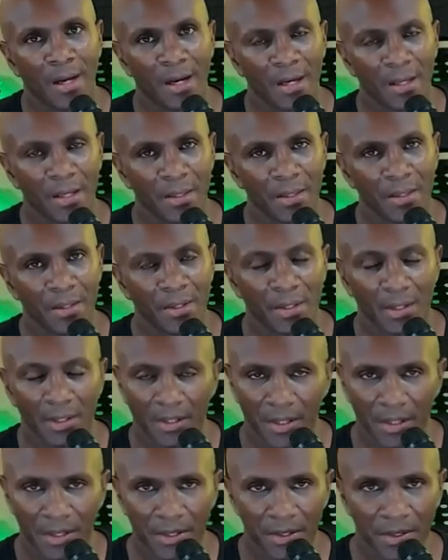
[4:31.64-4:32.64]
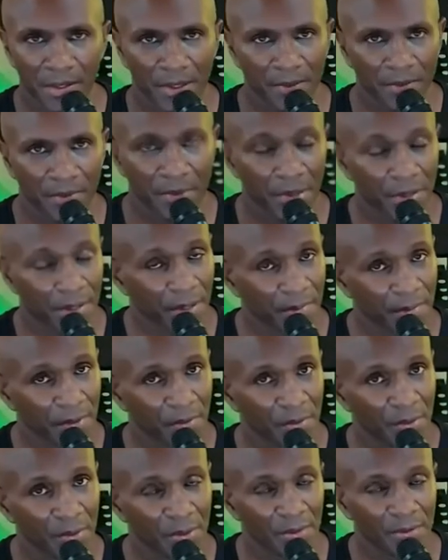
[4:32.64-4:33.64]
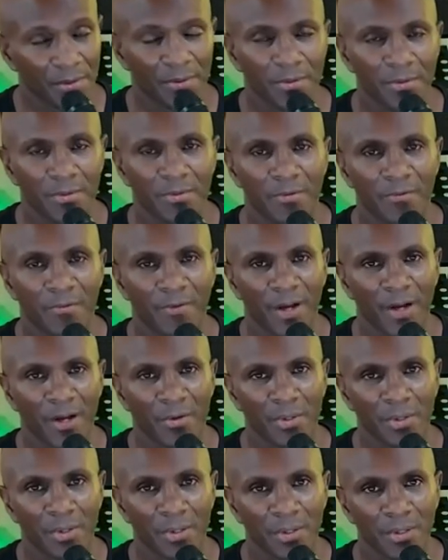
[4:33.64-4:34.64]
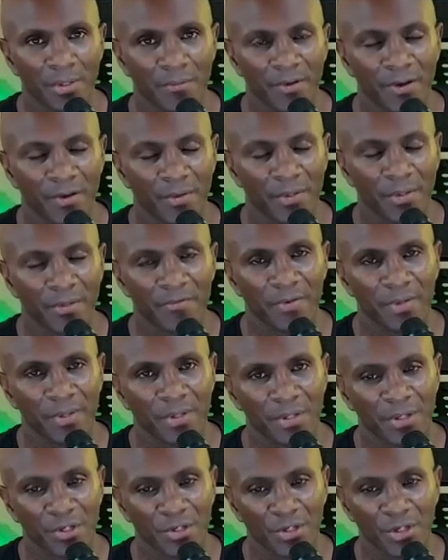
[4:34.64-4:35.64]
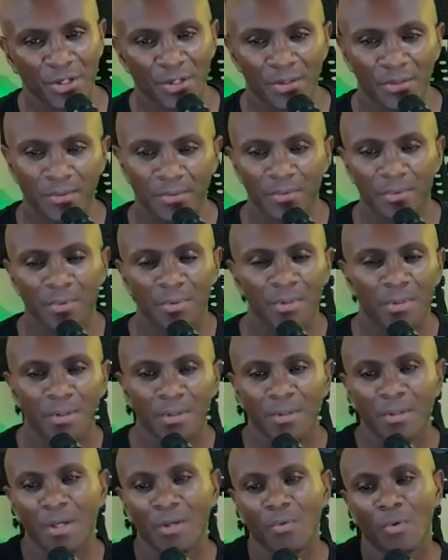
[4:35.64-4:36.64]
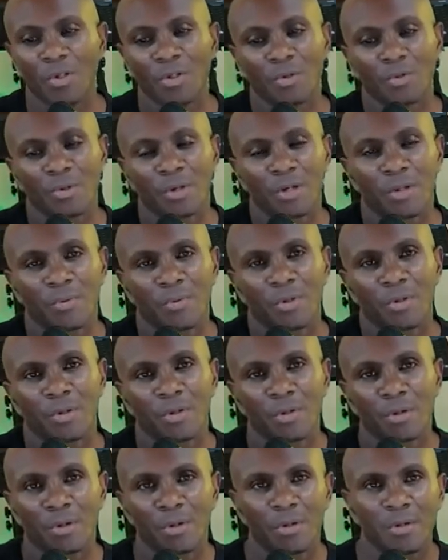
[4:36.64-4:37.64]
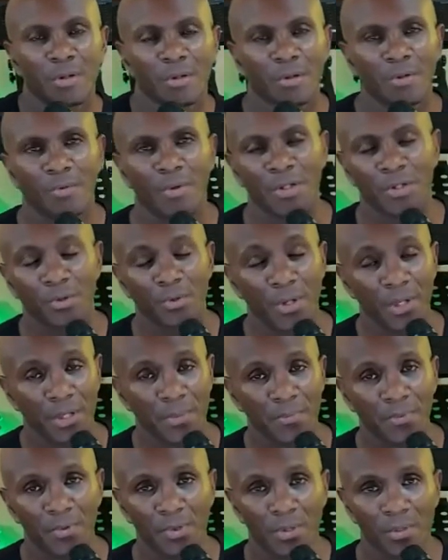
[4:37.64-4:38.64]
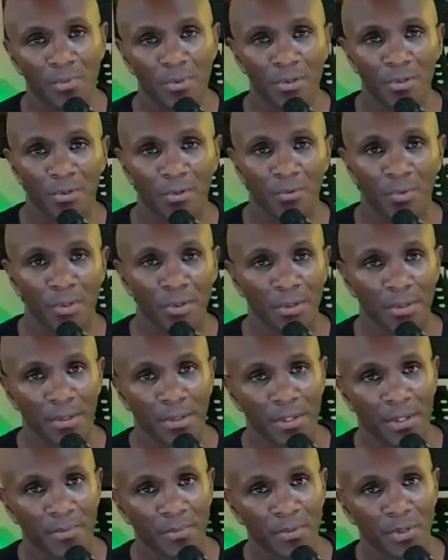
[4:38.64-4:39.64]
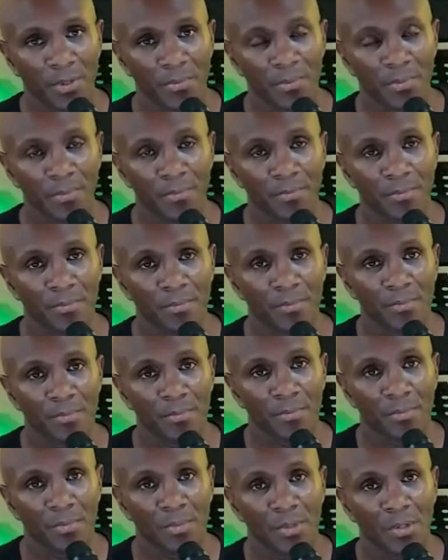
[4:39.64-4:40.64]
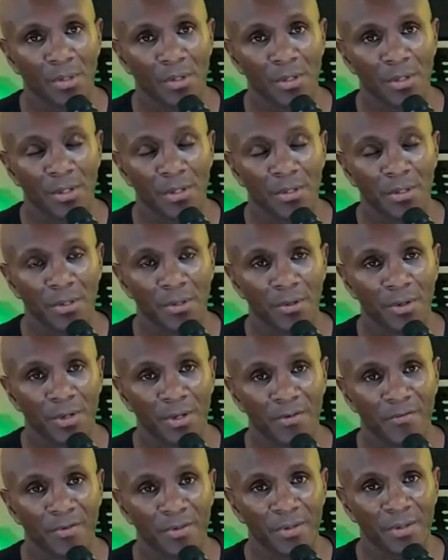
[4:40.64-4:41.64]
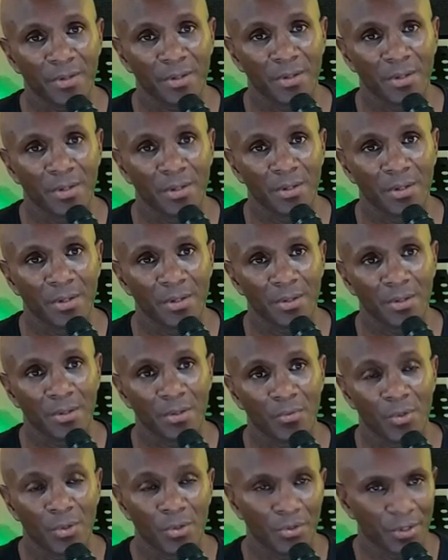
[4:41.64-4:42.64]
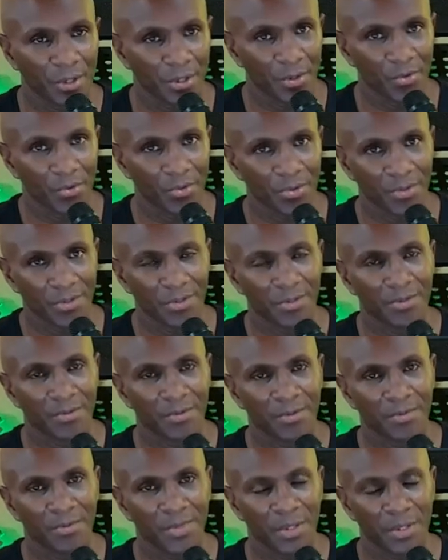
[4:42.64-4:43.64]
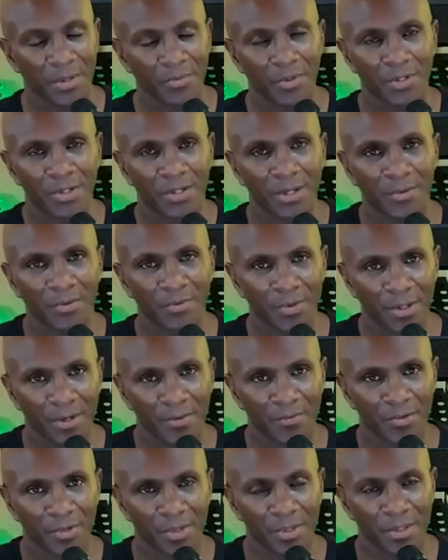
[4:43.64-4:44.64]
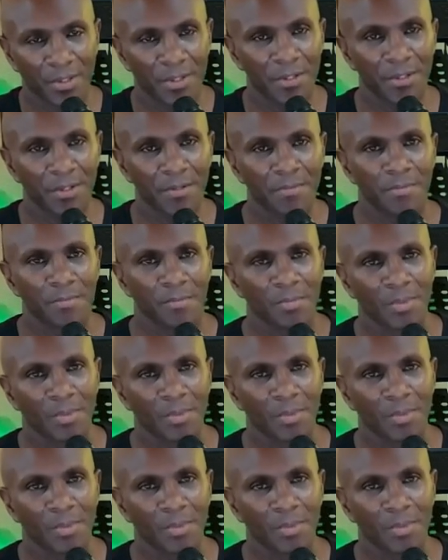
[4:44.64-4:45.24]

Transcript: and less susceptible to virus infestation than what you'll experience with your Windows laptop. Alright, so there you have it. So without a doubt, based on what I would have just said,